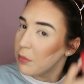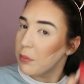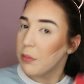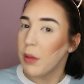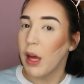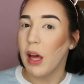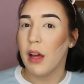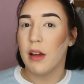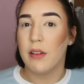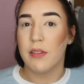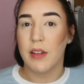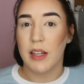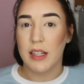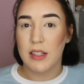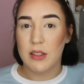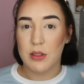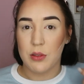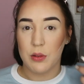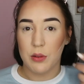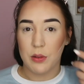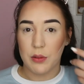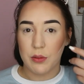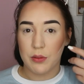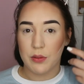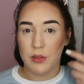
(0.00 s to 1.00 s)
perfect
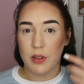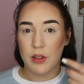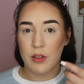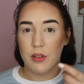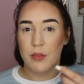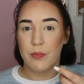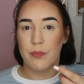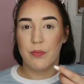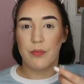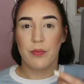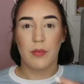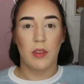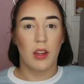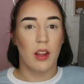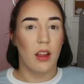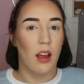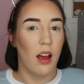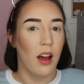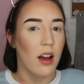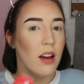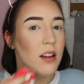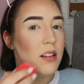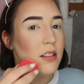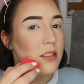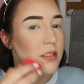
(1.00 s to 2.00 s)
sort of
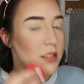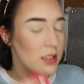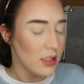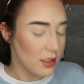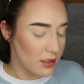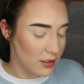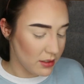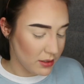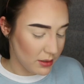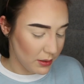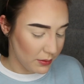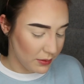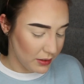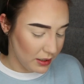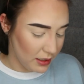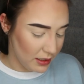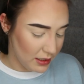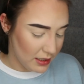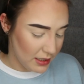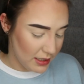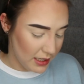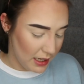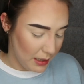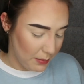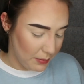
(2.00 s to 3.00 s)
cut. So if I did
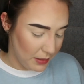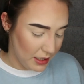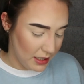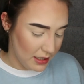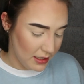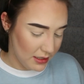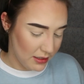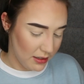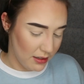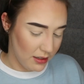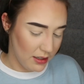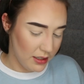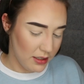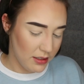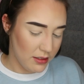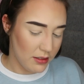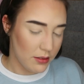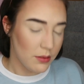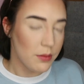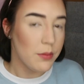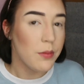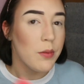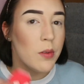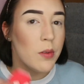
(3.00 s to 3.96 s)
the same this side,